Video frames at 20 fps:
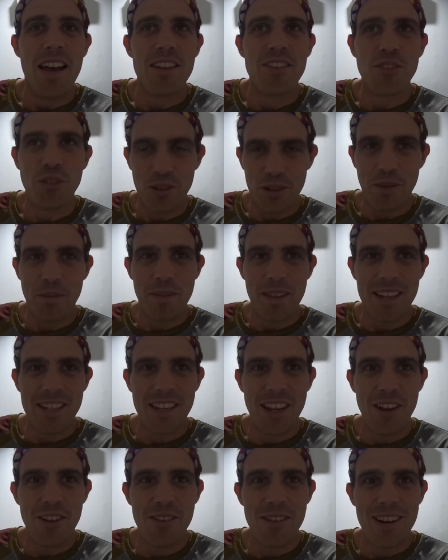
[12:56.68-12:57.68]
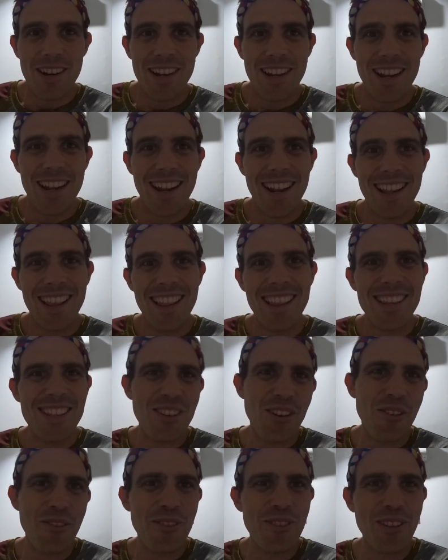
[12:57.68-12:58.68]
Sort some things out, and
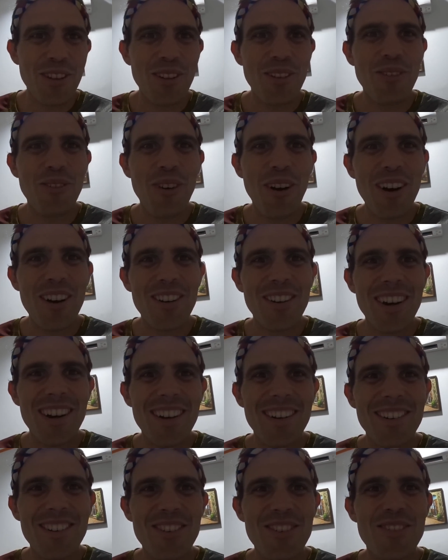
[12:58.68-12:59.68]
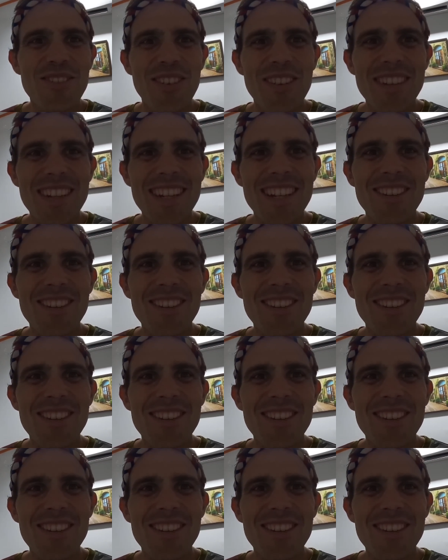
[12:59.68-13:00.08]
let's go for a little walk around, cruise around